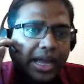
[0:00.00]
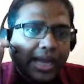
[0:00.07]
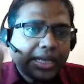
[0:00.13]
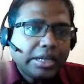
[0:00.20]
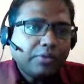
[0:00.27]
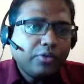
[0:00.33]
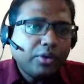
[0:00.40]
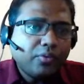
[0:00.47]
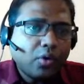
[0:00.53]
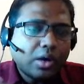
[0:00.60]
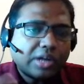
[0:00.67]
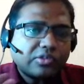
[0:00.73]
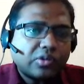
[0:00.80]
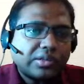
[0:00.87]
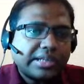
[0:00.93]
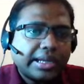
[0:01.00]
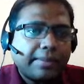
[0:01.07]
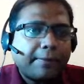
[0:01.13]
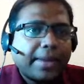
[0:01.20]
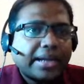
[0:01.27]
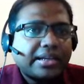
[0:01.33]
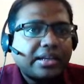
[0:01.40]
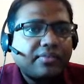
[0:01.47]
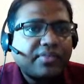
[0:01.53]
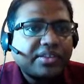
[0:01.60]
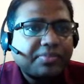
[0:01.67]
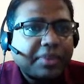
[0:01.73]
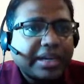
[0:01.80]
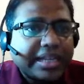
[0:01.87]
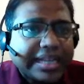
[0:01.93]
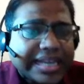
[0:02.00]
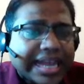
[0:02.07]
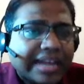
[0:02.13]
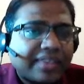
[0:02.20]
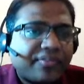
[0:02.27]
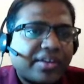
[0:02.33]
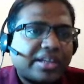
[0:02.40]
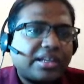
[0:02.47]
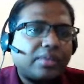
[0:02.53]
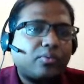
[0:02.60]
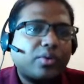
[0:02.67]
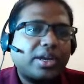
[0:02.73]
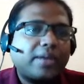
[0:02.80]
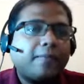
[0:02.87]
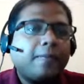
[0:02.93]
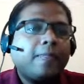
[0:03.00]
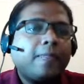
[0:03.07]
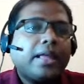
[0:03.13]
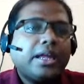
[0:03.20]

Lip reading: And if we focus on the impact investment in an effective way,